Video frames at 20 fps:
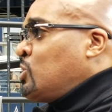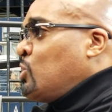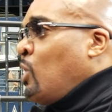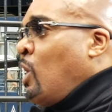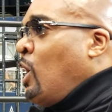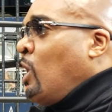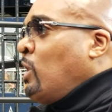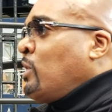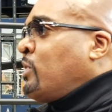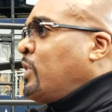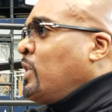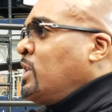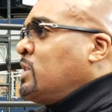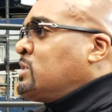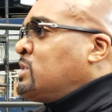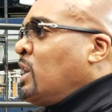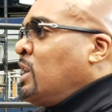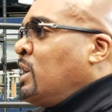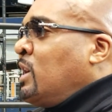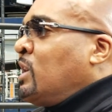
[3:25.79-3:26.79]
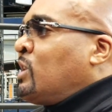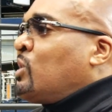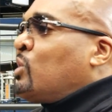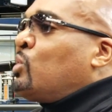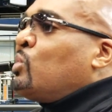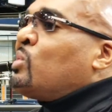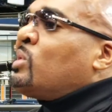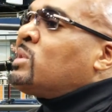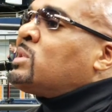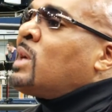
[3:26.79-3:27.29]
do all the things they need to
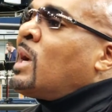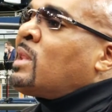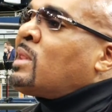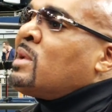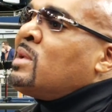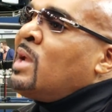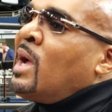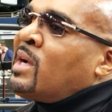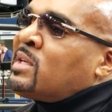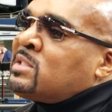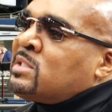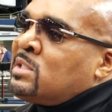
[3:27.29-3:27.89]
do to take the next